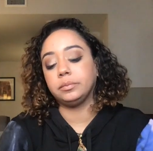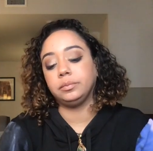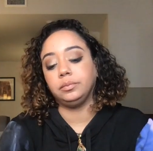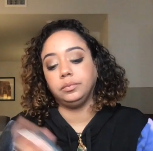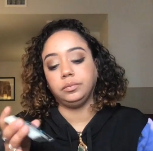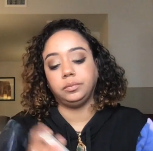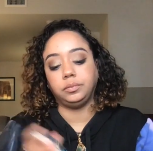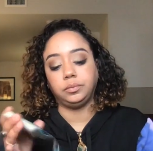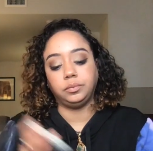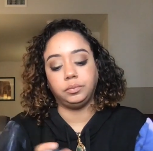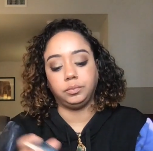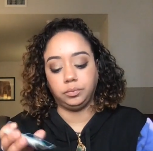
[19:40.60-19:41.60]

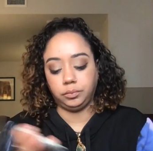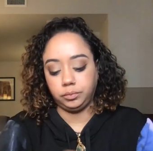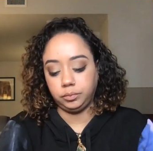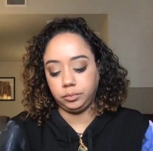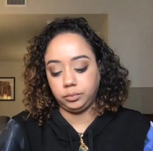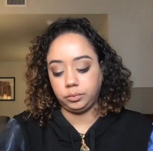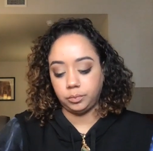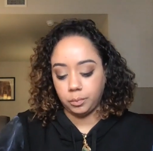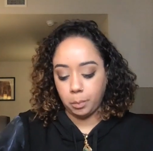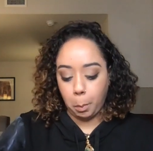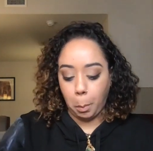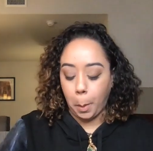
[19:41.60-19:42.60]

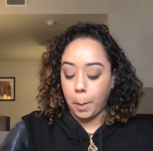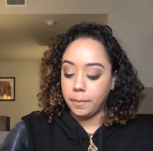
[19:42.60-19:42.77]
[no speech]